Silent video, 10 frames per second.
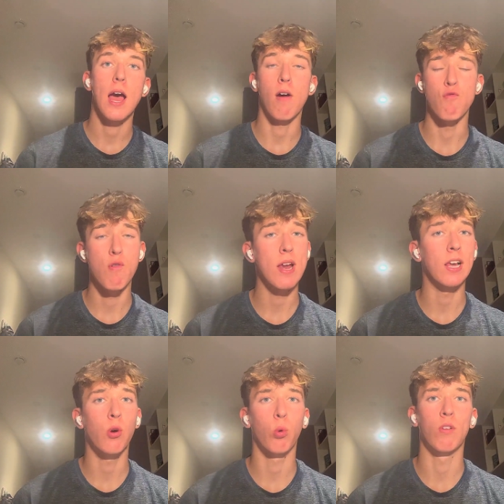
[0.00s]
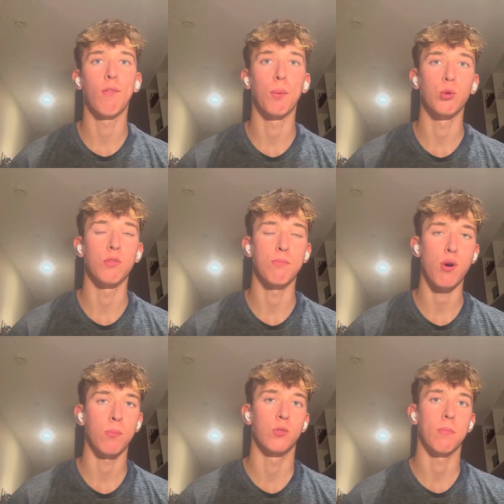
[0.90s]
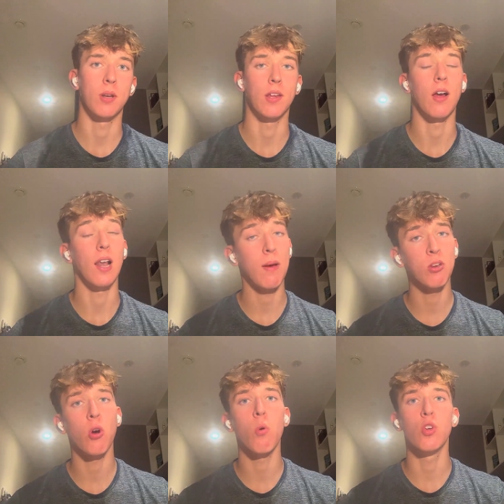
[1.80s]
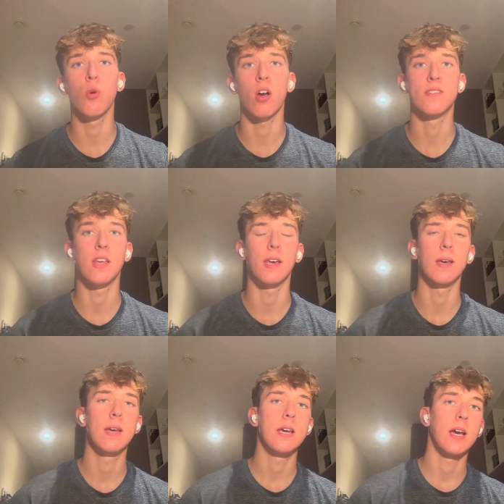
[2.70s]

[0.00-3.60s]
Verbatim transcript: and really cause Liverpool some problems on Monday night? Let me know what you guys think.